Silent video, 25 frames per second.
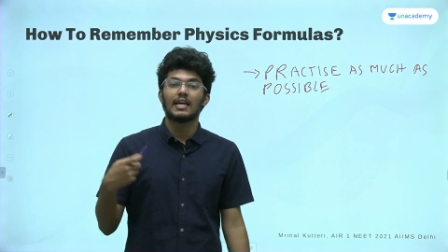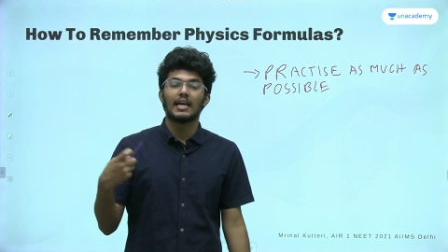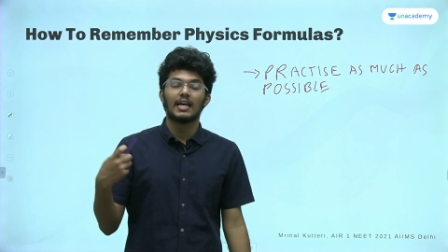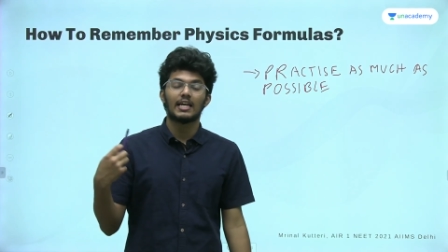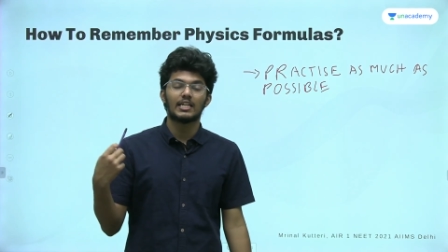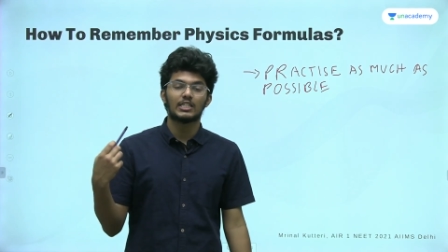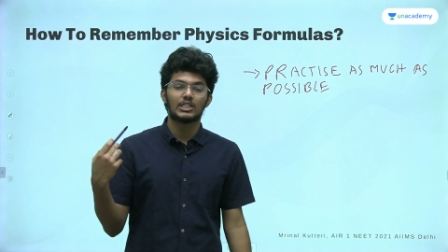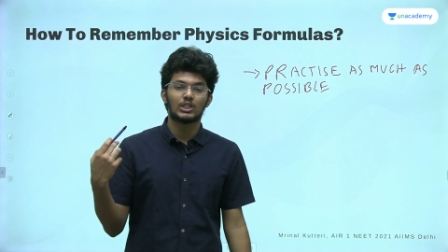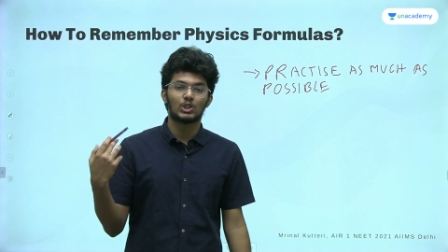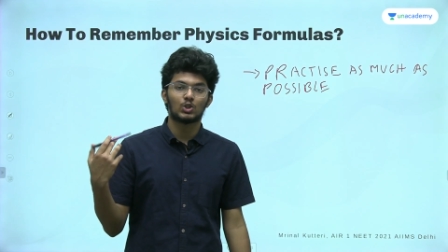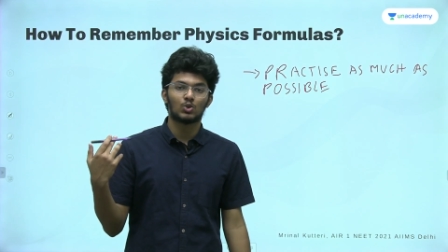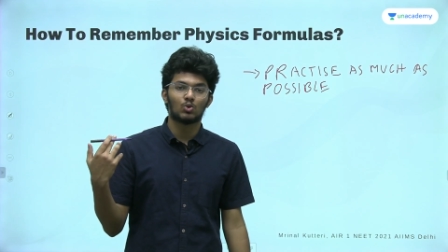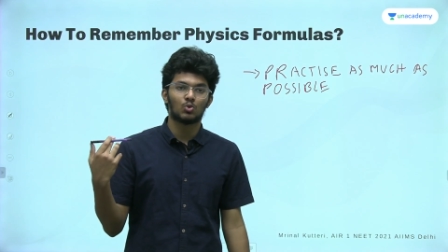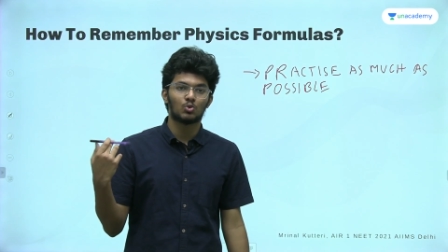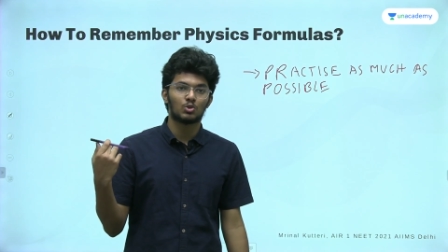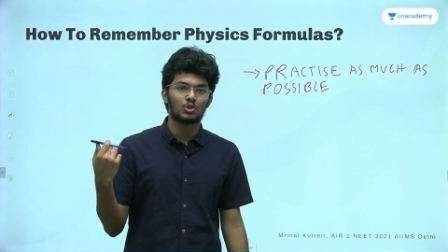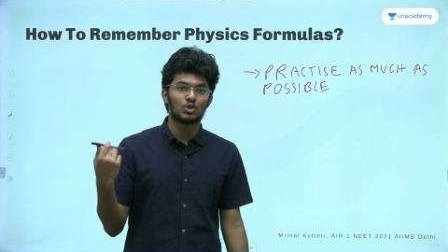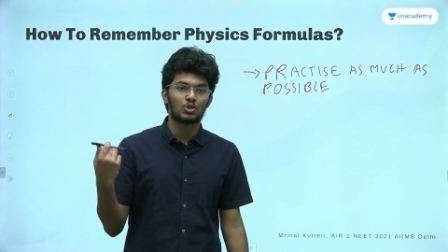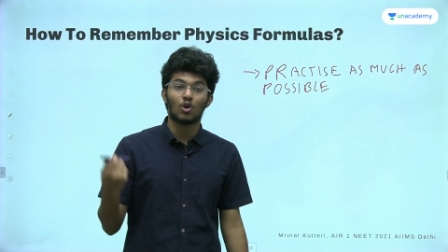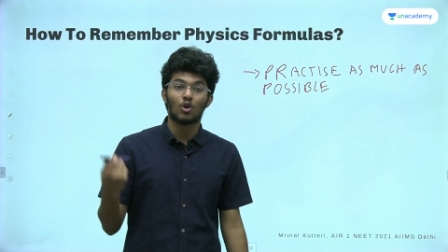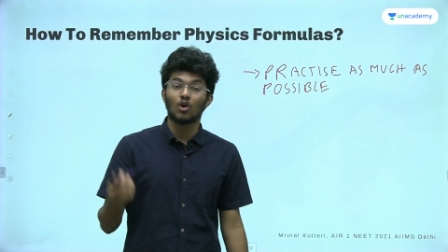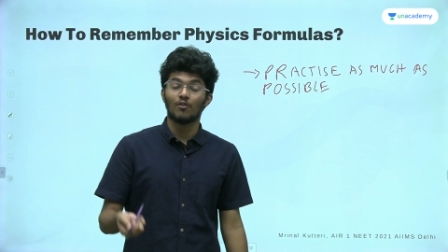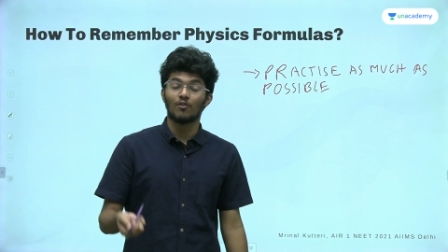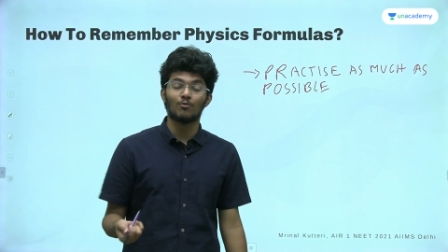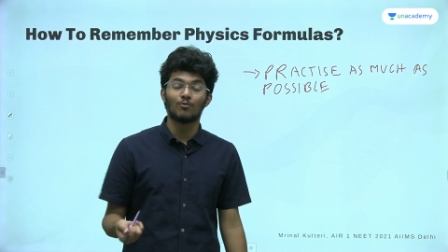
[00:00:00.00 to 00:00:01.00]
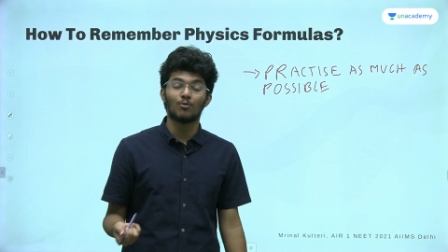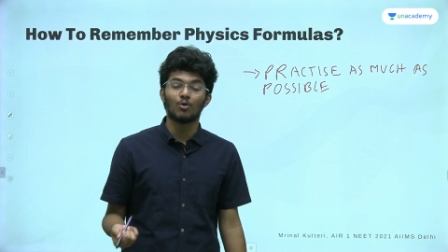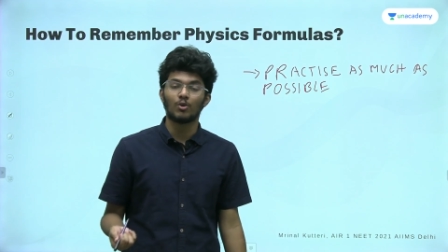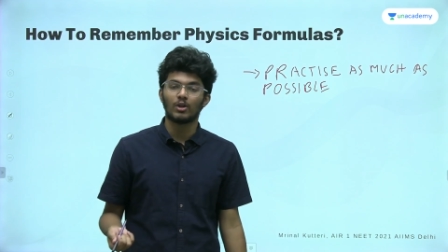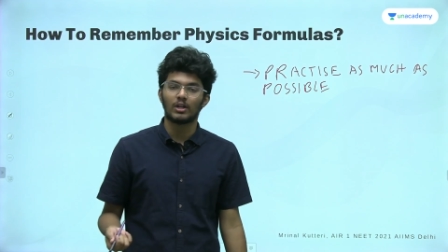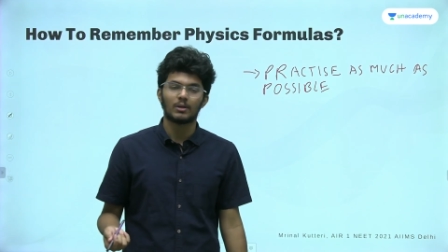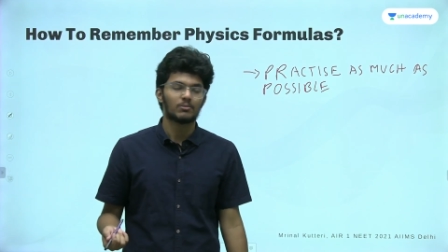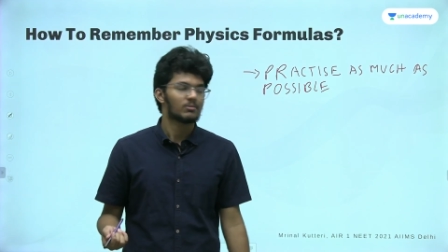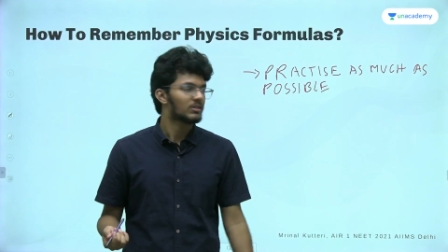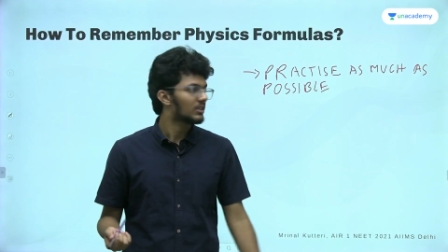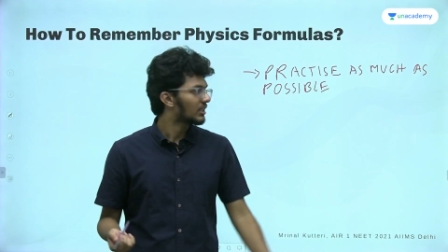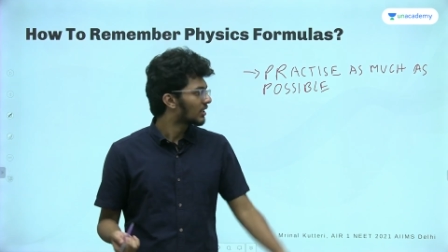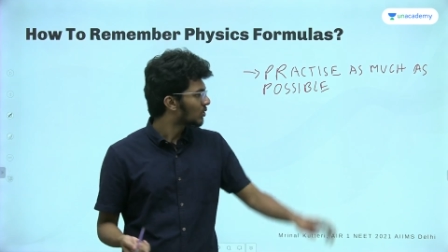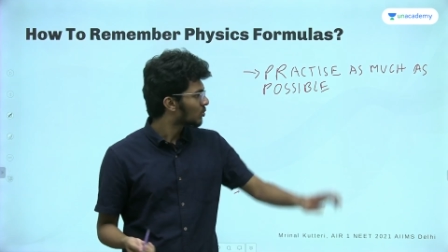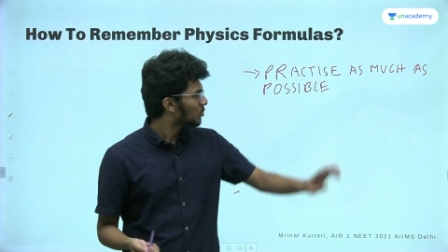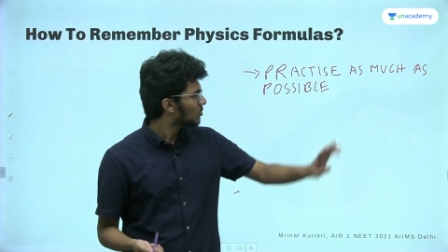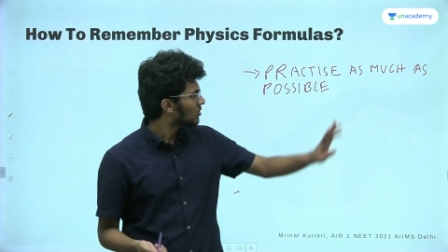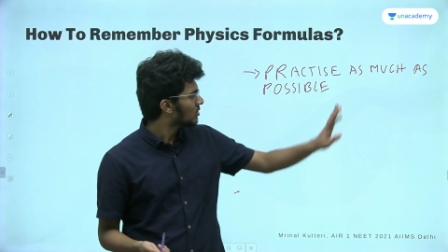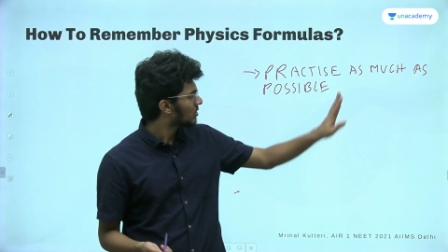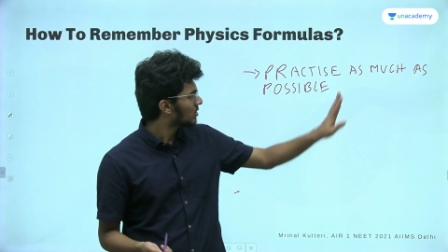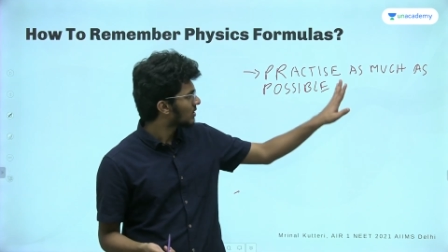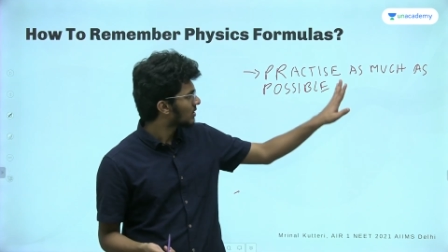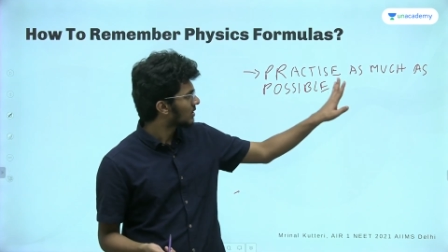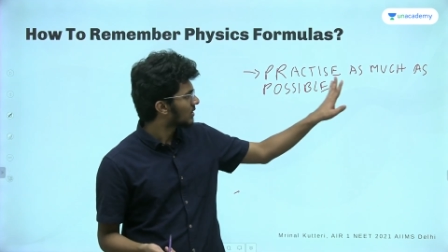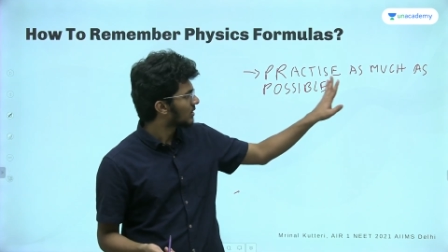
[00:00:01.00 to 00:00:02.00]
as you solve more
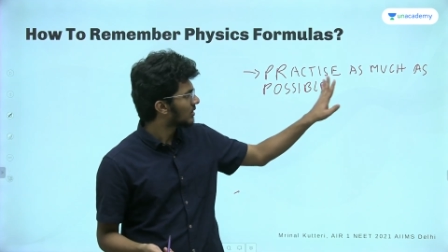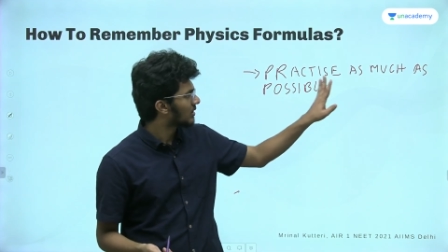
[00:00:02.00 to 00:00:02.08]
MCQs,